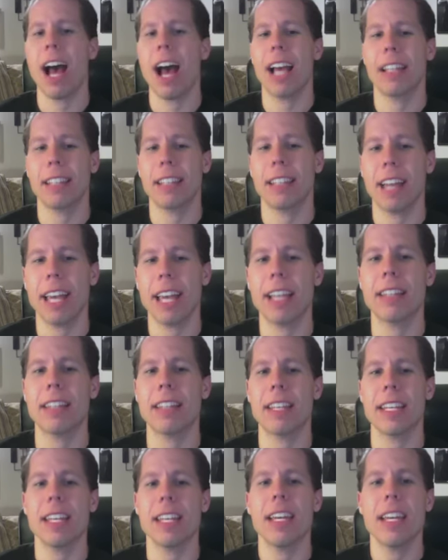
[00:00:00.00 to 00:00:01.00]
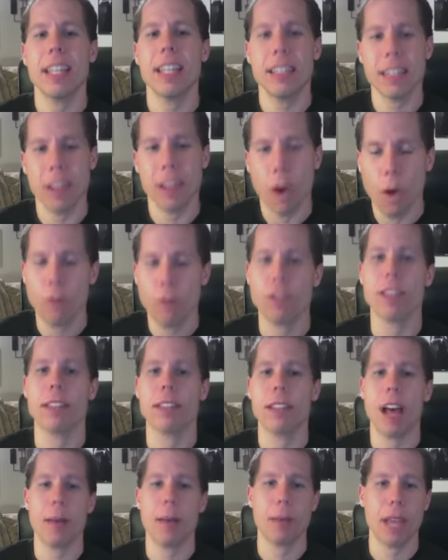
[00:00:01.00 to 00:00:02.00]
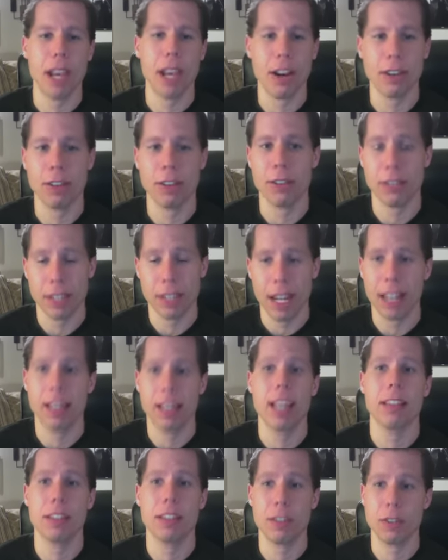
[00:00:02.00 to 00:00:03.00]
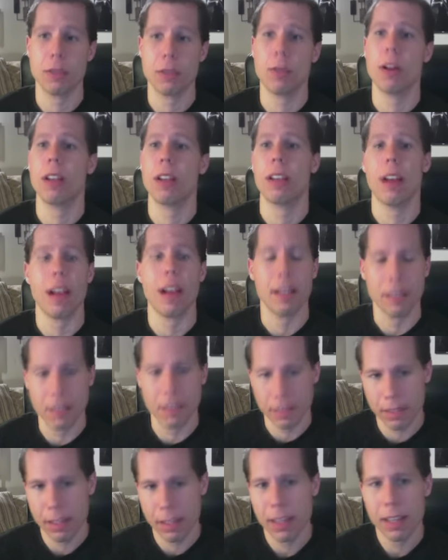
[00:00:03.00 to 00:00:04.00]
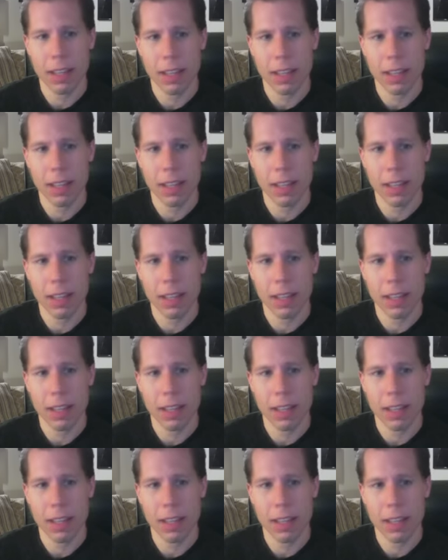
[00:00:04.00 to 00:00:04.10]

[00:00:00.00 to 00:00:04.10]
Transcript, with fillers: I like the over-the-top characters, and I like the storylines.